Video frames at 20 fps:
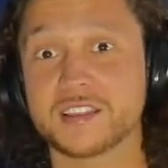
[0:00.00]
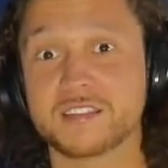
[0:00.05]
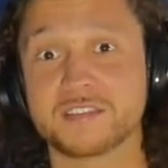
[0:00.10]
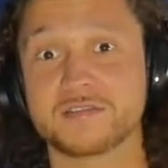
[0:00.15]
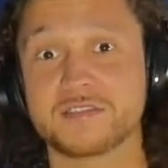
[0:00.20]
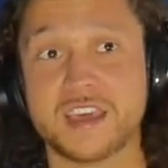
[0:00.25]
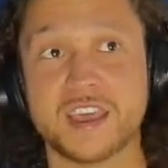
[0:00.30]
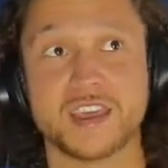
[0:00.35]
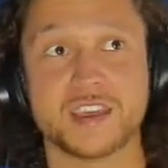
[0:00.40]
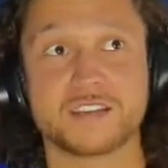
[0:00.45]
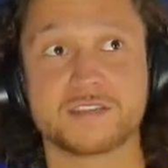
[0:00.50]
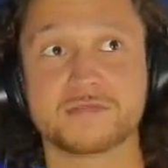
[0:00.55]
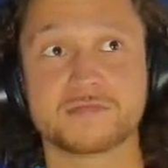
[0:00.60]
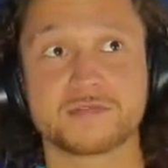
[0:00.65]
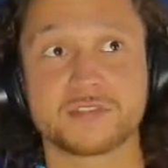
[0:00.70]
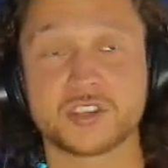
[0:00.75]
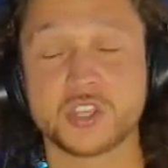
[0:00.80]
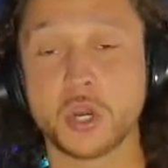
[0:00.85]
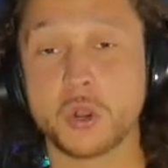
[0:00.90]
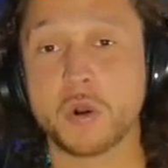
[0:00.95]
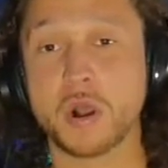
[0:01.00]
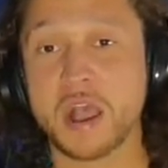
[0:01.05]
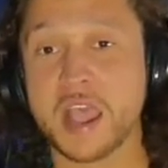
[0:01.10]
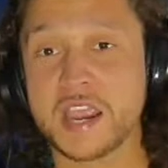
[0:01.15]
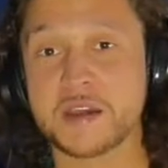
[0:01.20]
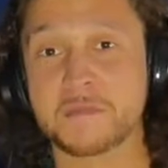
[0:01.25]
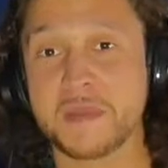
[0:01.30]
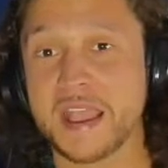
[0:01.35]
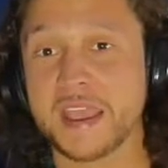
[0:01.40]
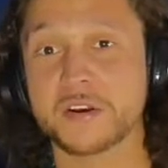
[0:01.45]
that, you know,
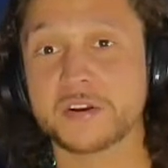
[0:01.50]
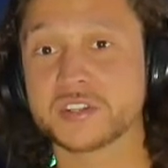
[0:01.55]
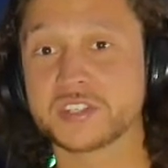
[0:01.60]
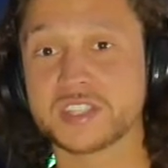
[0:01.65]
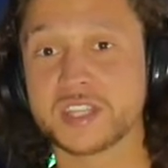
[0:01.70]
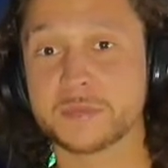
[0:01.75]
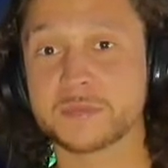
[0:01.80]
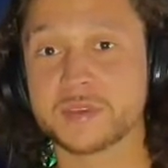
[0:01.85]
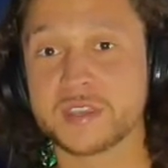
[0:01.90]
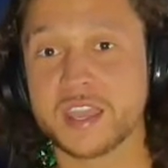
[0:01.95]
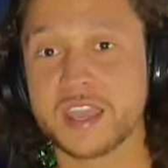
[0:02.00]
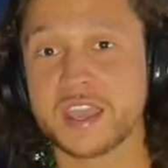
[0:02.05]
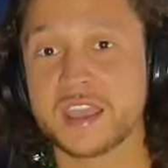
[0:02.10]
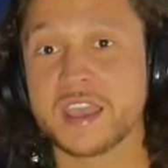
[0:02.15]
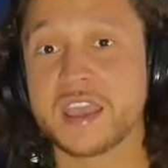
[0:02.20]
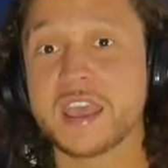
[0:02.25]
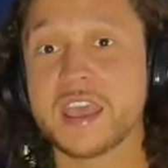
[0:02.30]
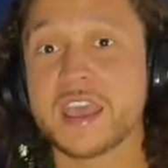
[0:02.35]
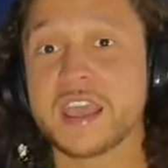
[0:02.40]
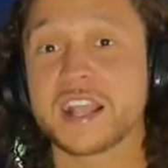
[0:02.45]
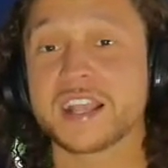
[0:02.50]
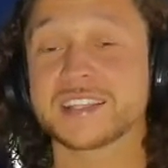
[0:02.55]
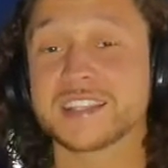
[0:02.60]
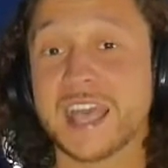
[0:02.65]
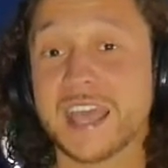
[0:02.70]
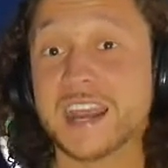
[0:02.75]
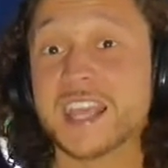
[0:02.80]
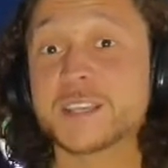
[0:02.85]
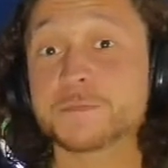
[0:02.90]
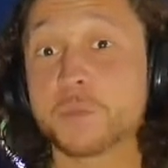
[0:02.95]
height matters in the NBA. Because
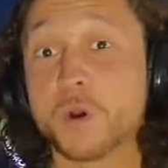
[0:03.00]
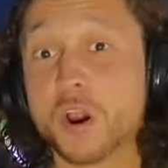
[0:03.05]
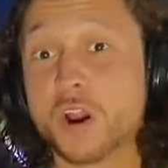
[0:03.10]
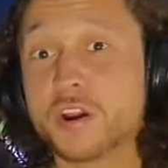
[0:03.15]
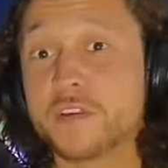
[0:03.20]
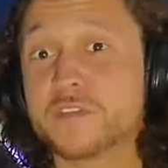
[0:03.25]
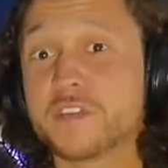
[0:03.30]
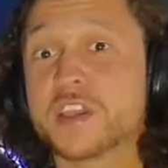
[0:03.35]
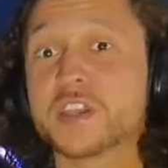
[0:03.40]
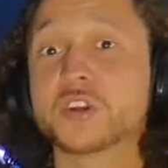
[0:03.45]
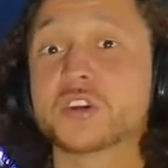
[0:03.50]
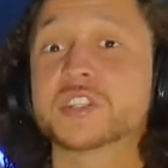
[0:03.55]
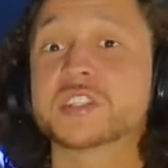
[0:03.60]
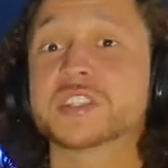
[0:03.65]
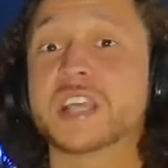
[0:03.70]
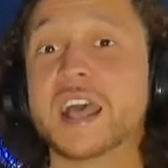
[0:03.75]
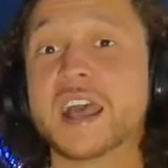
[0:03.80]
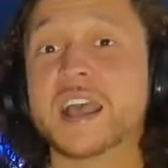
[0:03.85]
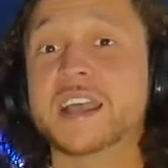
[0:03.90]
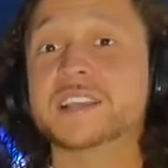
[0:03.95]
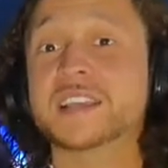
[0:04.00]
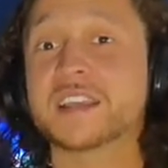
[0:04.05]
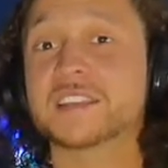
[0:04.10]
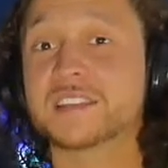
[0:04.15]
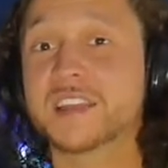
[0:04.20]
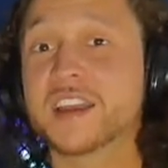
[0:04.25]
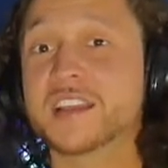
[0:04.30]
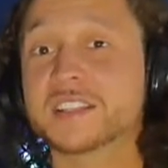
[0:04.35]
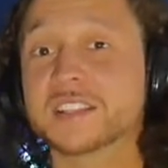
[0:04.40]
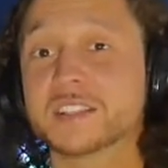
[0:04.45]
that is part of it. Your size,
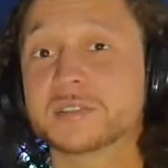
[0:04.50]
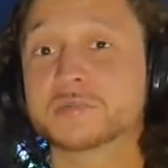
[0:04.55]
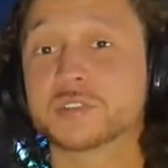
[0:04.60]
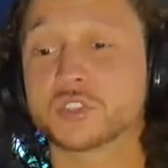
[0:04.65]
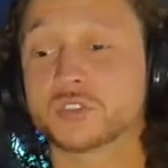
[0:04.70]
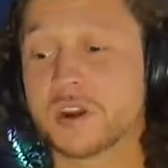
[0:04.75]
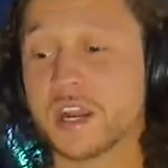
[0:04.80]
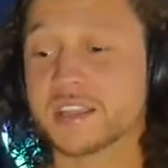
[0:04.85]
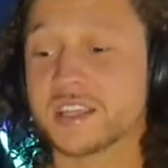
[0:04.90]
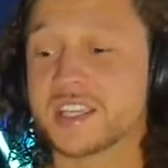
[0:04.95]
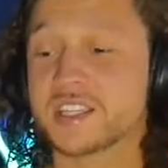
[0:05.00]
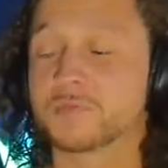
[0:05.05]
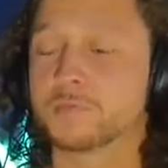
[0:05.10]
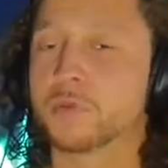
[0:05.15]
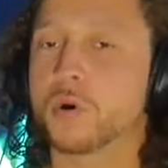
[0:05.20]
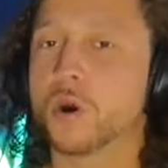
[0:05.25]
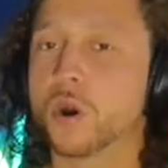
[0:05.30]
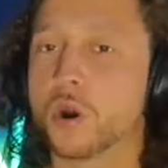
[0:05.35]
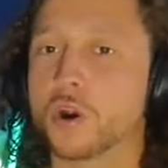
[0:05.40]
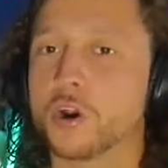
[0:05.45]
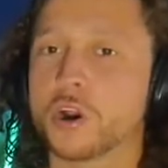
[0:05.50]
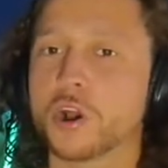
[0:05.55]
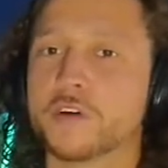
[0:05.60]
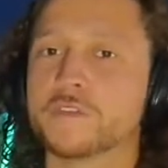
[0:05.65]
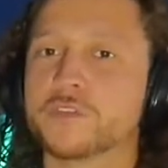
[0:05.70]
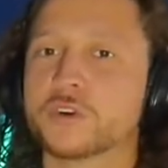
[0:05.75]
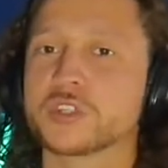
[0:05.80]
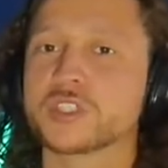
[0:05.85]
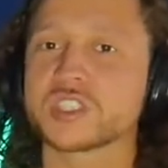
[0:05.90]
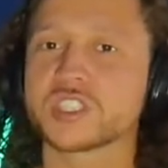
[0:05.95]
athleticism, strength is part
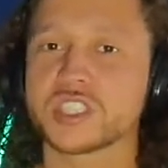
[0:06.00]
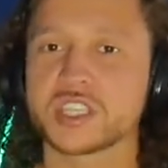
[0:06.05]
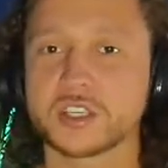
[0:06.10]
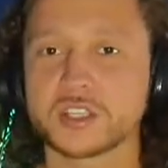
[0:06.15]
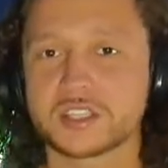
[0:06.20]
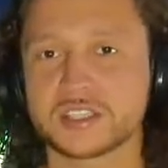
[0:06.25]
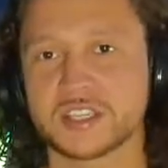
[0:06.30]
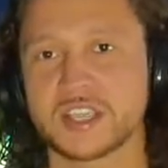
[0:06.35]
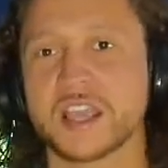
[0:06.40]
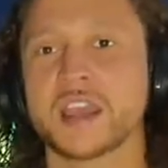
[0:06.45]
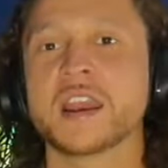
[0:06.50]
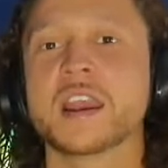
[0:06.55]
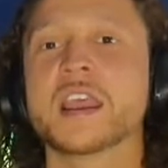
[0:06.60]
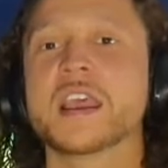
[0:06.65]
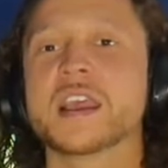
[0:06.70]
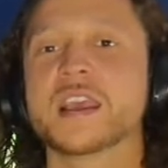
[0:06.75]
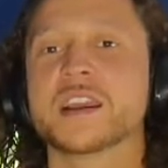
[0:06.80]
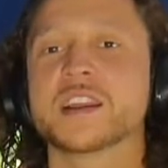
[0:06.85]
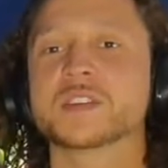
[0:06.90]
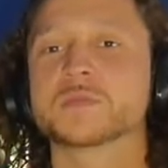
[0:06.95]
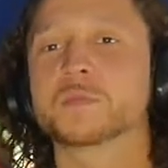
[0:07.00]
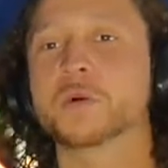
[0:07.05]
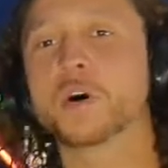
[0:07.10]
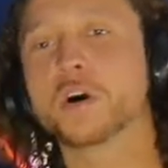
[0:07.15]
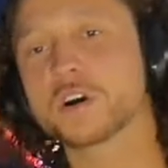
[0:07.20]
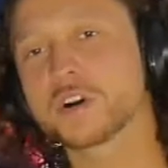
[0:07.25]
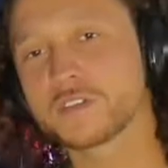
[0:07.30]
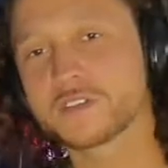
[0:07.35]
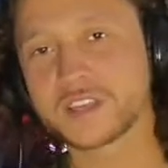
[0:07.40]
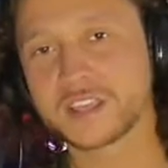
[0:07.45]
of your skill set. It is
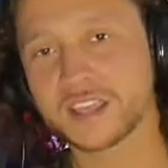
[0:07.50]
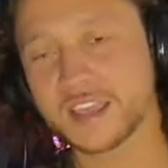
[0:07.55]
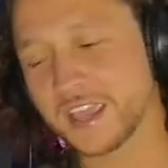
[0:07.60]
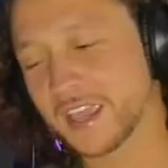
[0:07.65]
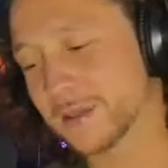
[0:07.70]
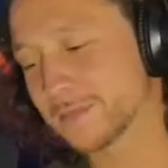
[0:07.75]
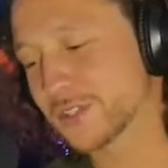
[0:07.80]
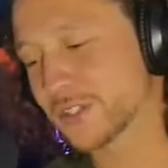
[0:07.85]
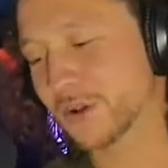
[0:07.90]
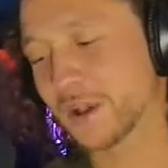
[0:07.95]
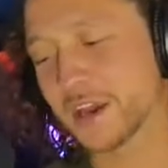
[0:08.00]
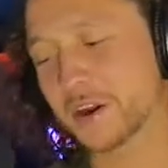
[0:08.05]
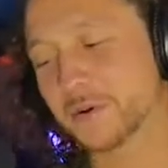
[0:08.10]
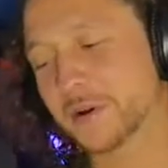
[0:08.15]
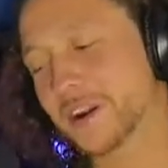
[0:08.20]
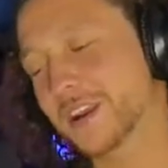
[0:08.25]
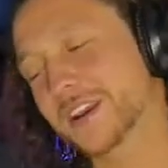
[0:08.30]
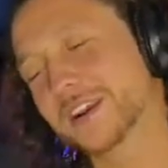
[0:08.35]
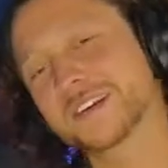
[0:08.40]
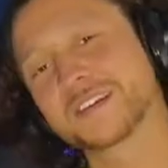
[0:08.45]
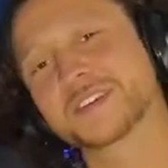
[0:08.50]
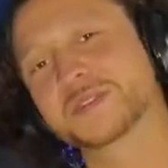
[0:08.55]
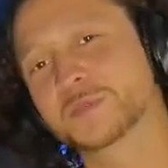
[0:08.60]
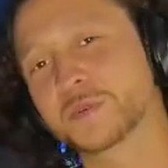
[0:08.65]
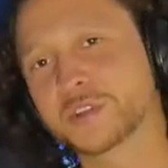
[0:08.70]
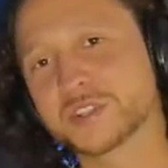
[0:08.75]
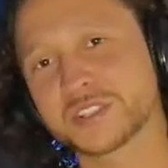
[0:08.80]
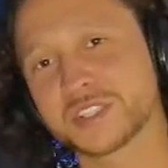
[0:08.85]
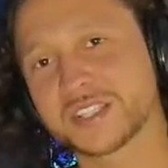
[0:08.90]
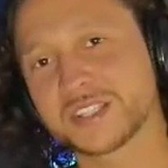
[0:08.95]
part of the game. So I don't want to hear those
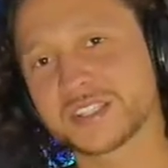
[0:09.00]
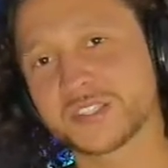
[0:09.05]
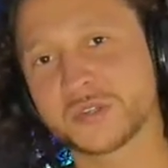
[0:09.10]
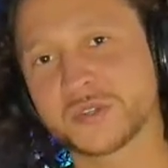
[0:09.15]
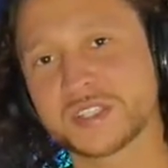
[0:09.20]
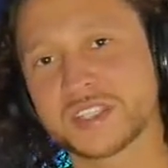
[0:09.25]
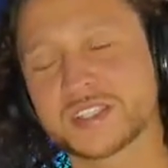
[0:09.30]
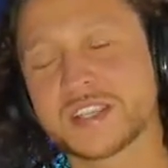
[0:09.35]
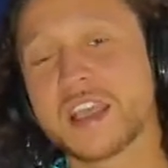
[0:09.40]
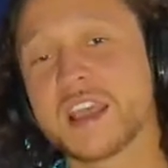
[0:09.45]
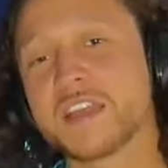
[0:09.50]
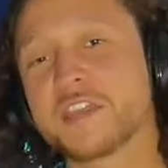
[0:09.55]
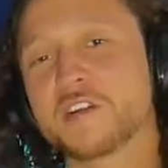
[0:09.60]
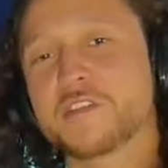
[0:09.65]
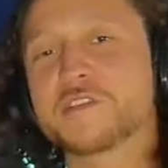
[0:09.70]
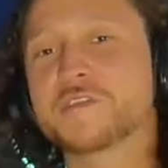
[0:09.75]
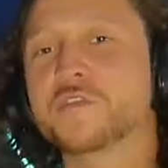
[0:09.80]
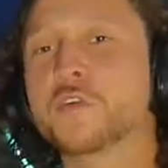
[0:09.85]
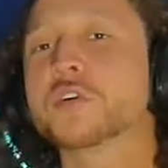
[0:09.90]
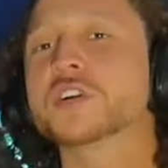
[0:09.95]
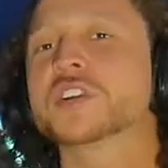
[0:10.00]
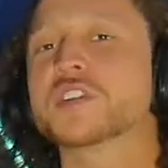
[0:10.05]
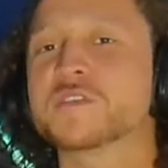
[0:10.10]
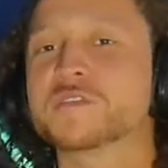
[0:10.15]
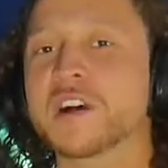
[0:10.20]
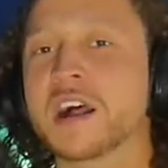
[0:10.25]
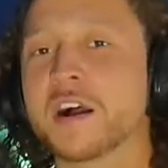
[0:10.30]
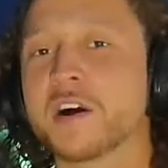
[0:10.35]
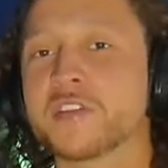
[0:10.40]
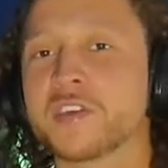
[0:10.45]
bullshit excuses. They're forced to
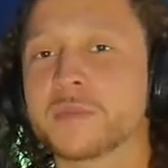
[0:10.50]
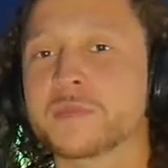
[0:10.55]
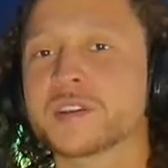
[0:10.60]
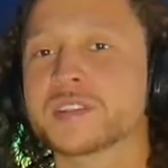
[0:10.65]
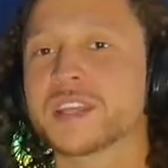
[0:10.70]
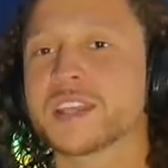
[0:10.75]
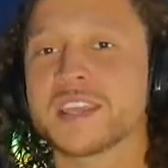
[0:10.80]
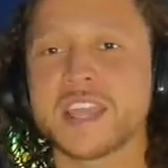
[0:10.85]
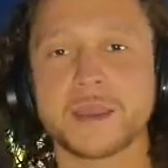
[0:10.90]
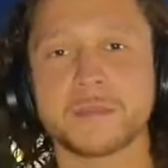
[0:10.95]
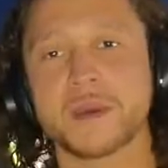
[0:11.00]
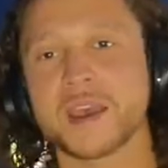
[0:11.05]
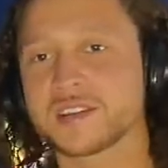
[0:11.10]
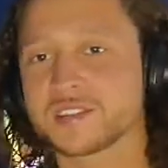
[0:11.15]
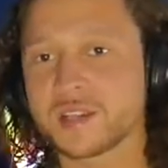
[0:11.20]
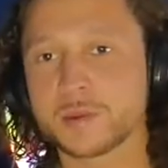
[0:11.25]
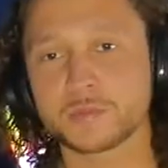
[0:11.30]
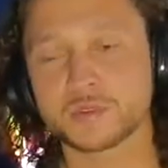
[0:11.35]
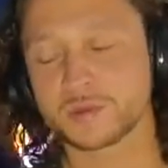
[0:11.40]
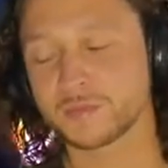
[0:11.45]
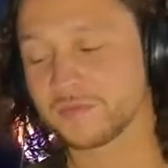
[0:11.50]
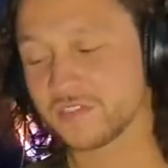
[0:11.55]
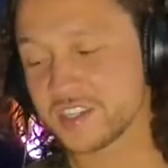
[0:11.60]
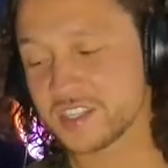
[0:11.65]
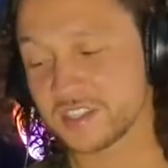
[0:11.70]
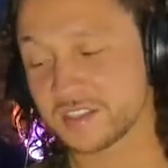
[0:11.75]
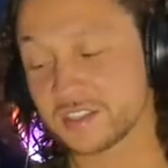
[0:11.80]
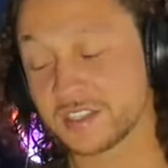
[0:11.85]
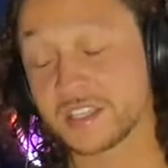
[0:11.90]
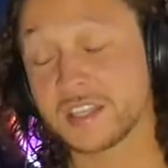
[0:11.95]
foul them because they can't match up with them
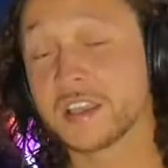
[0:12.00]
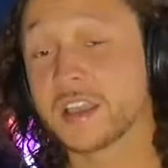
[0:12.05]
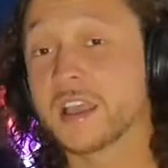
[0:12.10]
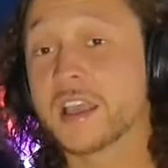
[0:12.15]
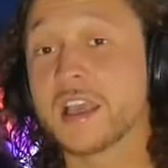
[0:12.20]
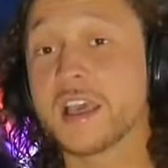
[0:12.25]
physically.